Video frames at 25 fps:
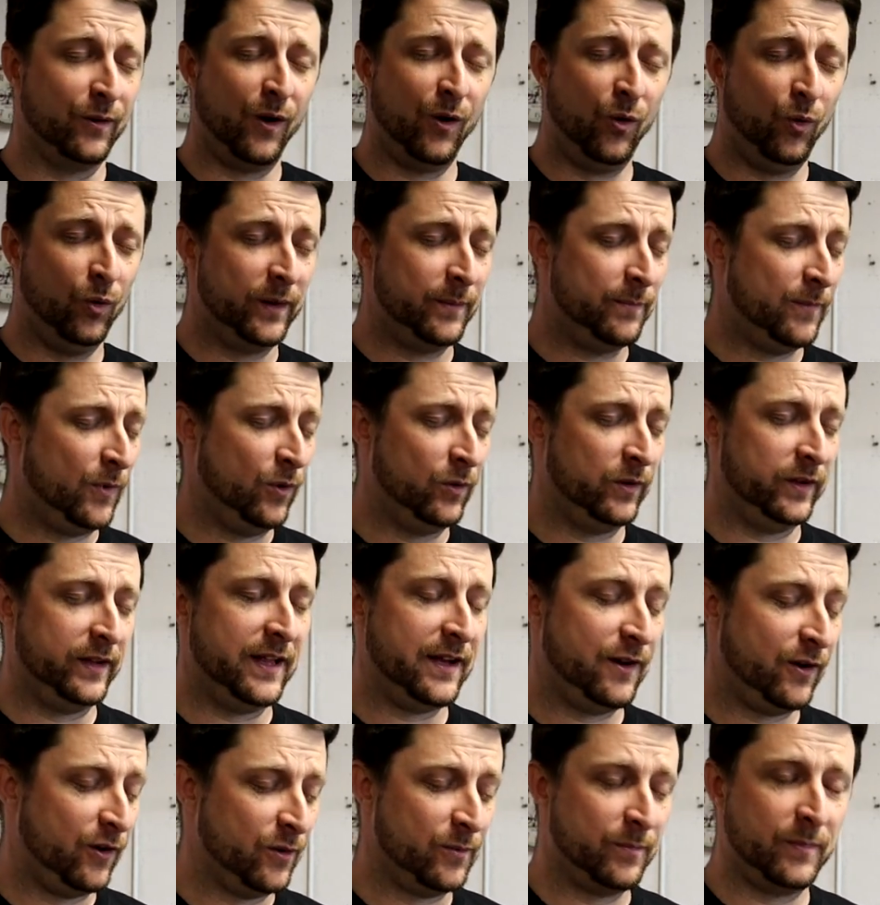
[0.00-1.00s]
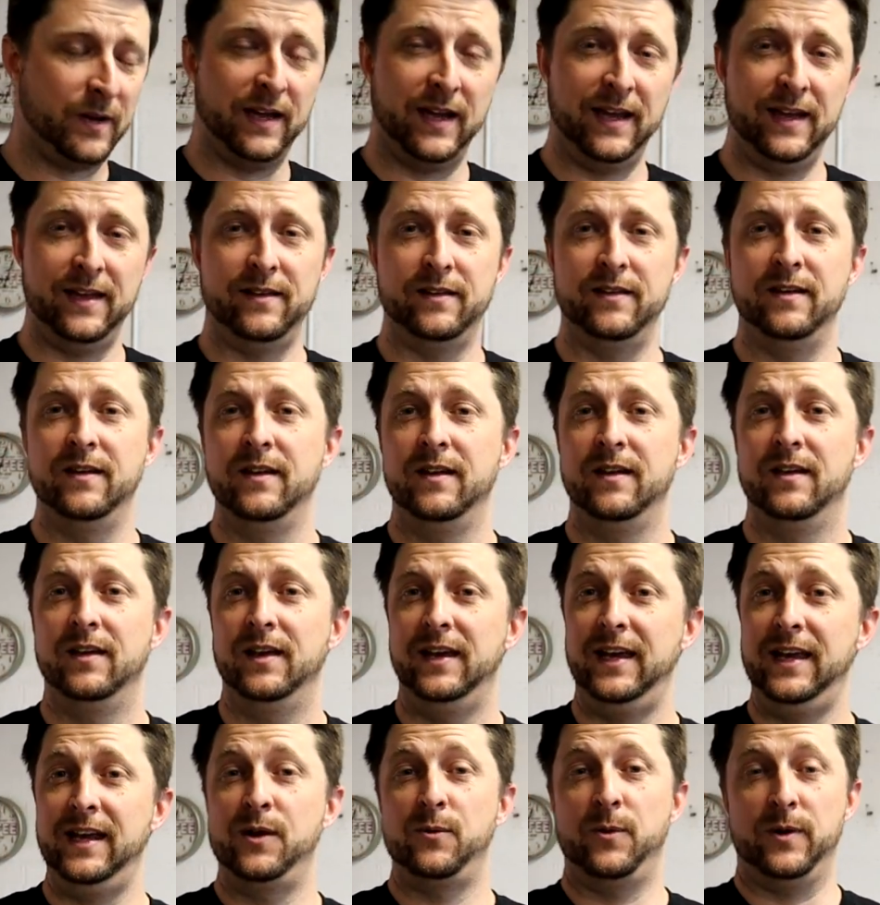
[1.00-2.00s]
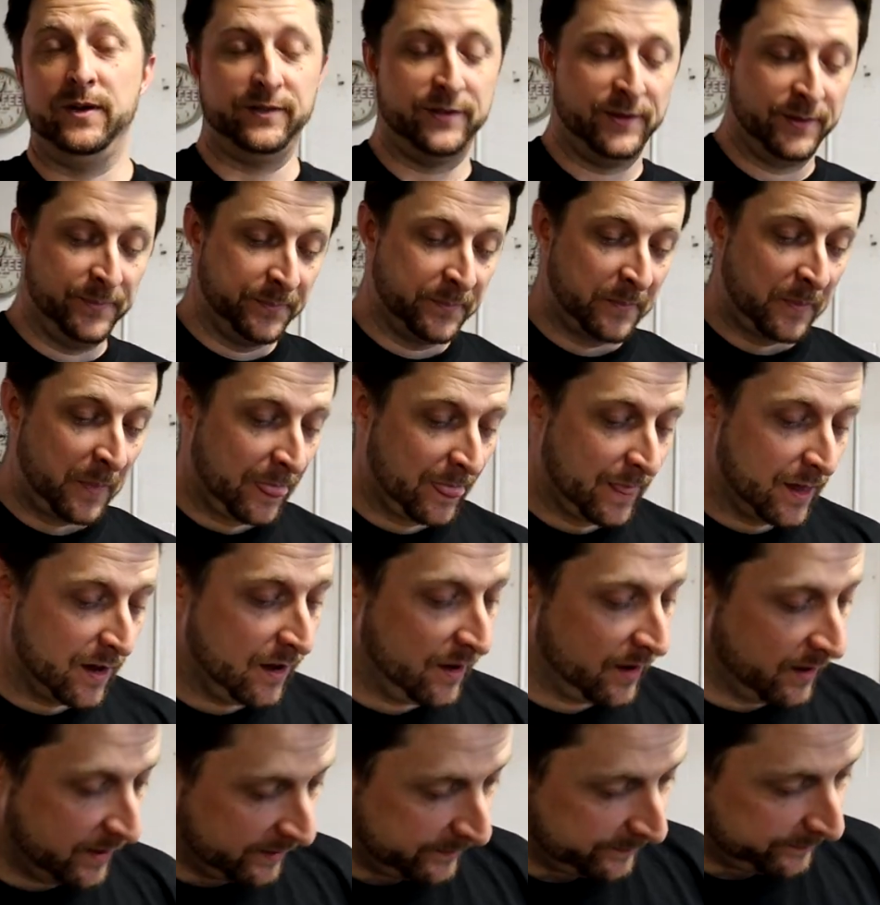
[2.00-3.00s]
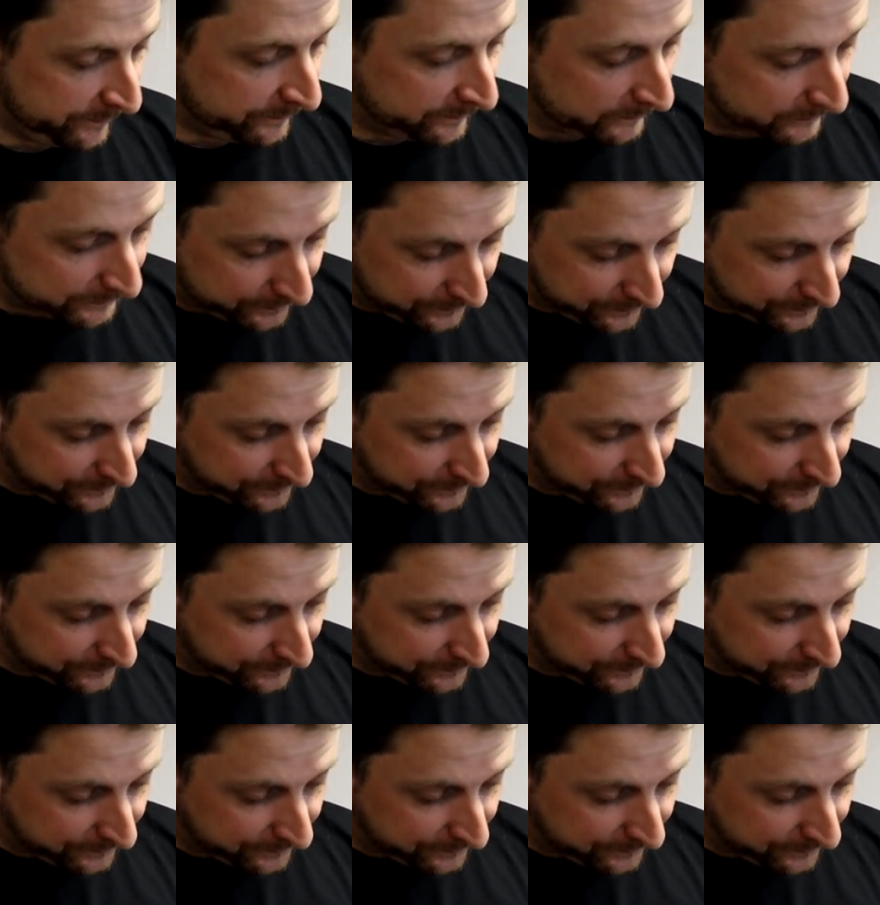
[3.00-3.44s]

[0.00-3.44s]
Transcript: Holy moly, that hurt my head. Anyways, what